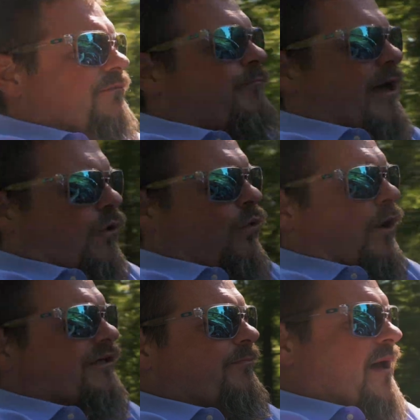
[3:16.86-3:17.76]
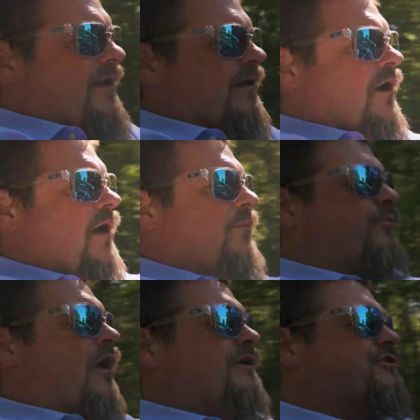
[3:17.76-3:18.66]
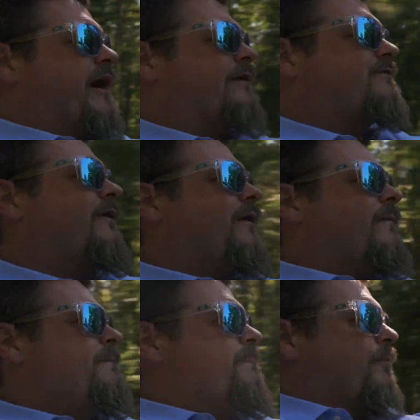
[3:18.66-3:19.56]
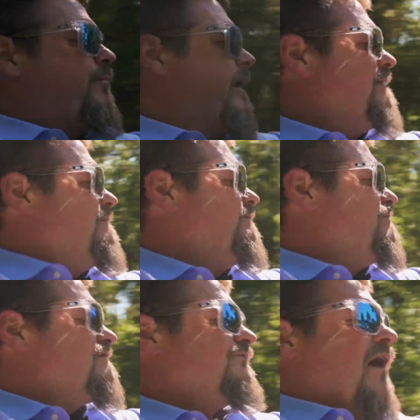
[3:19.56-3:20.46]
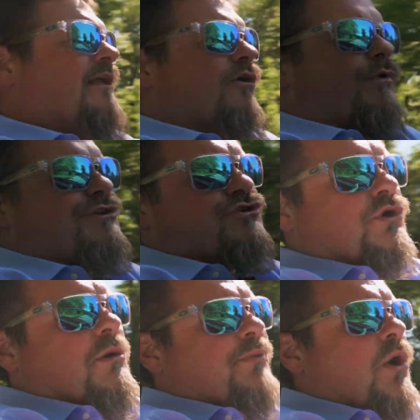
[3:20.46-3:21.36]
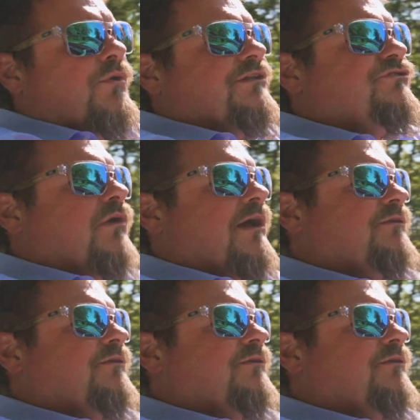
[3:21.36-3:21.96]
metal work depending on the project, but just finding original components, right?